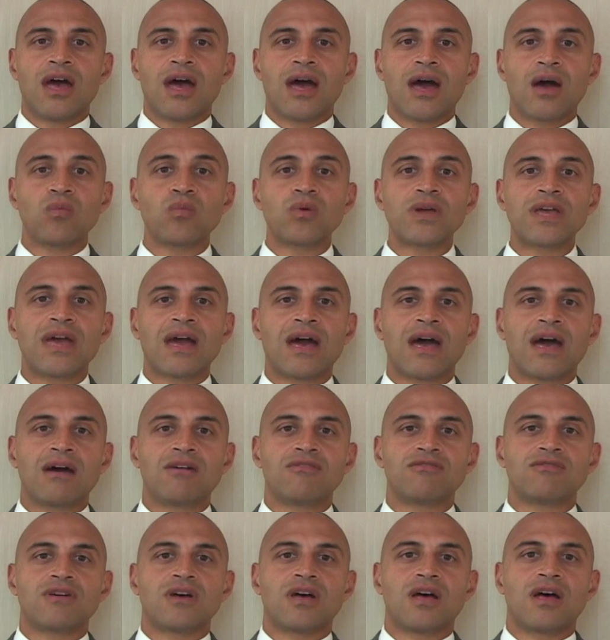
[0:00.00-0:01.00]
And we
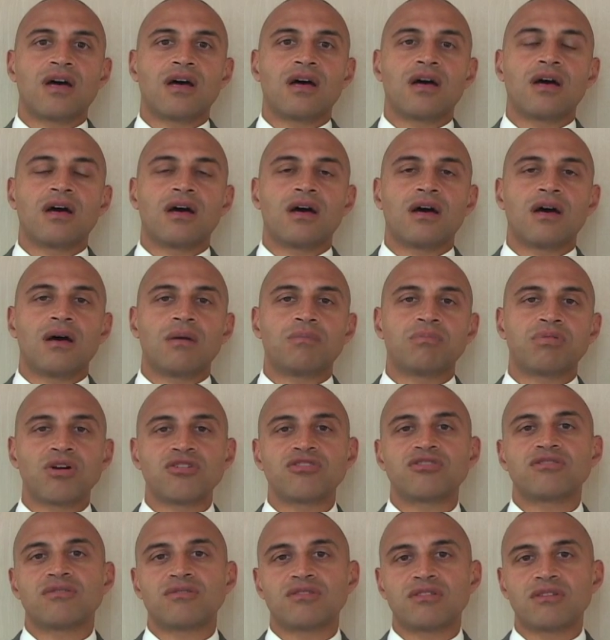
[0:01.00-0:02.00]
have a
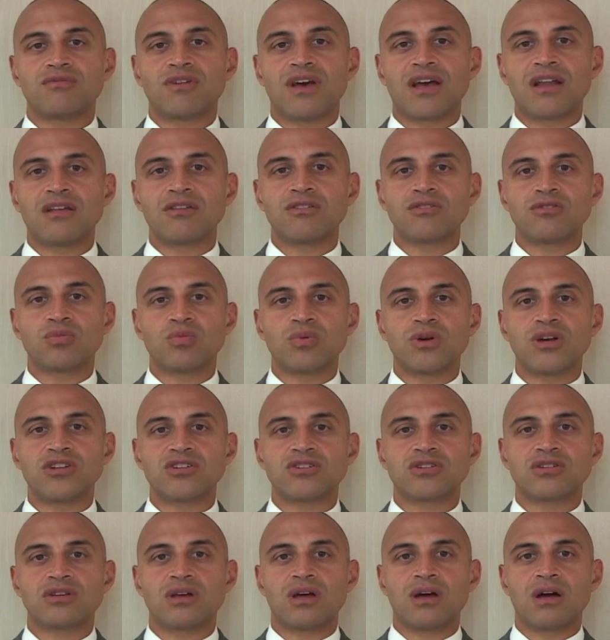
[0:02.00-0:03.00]
process of surveillance
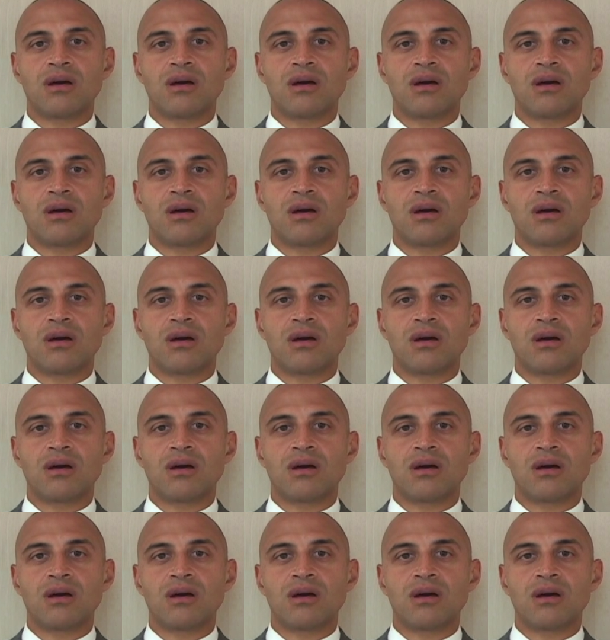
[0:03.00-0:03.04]
which